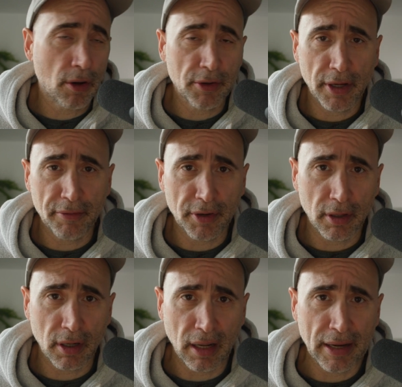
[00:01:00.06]
all the
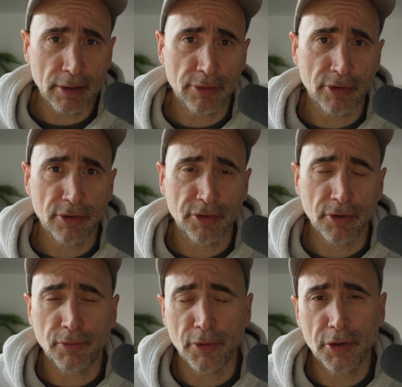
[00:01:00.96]
other languages.
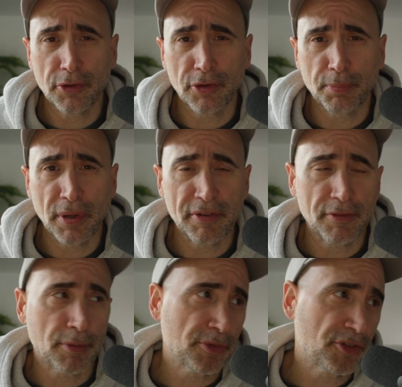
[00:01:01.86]
So for you to
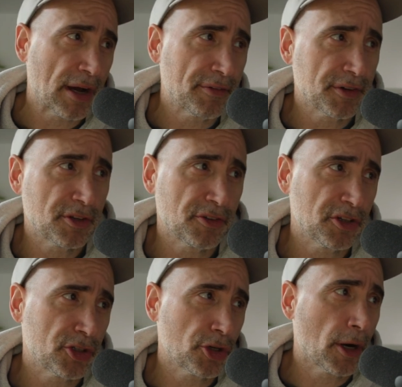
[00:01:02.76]
pivot from Java to
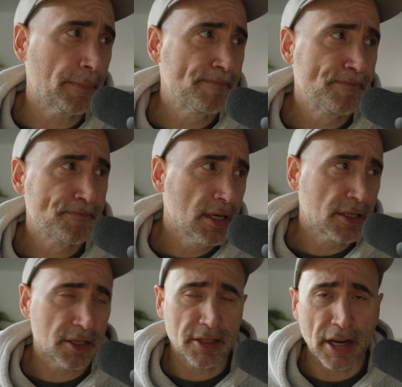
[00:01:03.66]
C Sharp
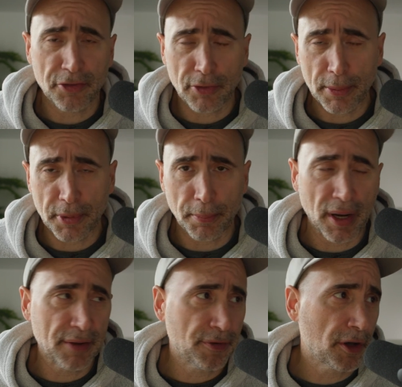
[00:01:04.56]
to TypeScript to
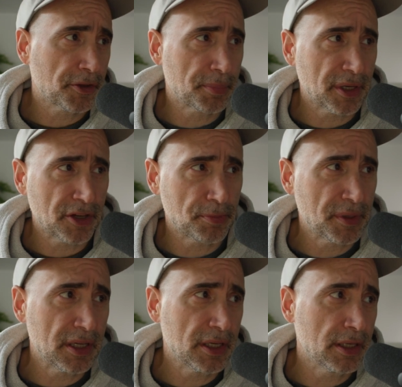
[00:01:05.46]
Python to
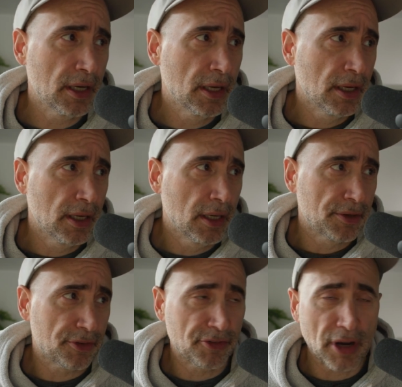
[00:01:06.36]
PHP
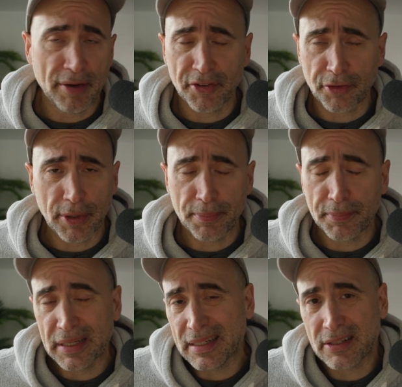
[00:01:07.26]
to
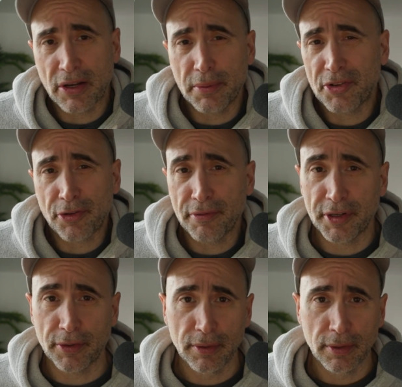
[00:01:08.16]
JavaScript, it's going to be
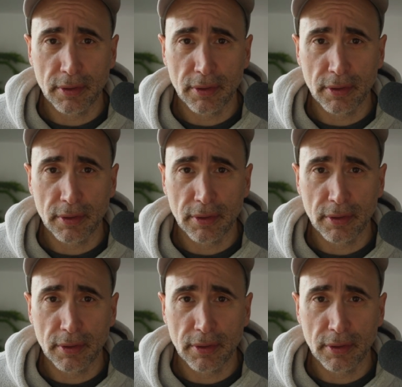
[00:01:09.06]
trivial.